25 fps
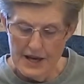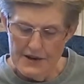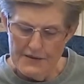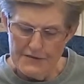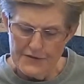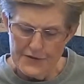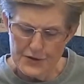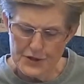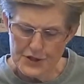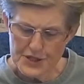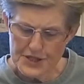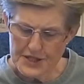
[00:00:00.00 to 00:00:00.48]

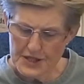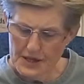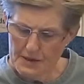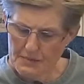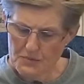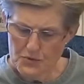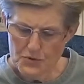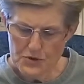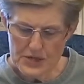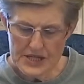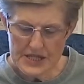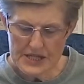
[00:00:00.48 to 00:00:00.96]
For
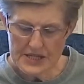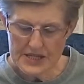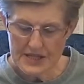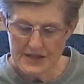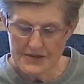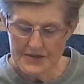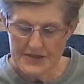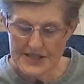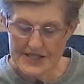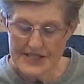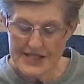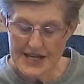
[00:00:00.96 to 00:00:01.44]
some
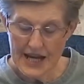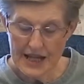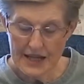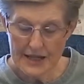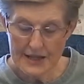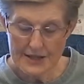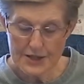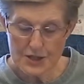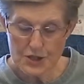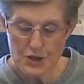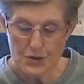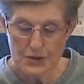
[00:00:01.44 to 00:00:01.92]
reason, the
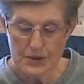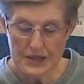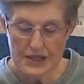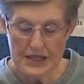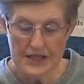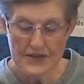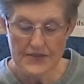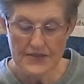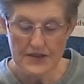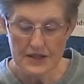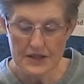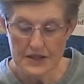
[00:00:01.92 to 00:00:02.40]
telescreen
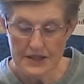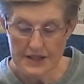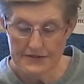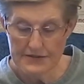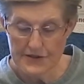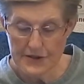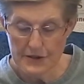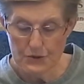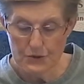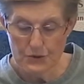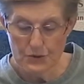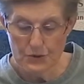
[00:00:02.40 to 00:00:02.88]
in the
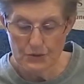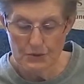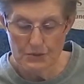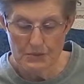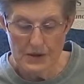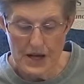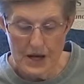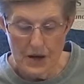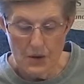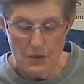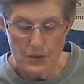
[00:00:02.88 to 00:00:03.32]
living room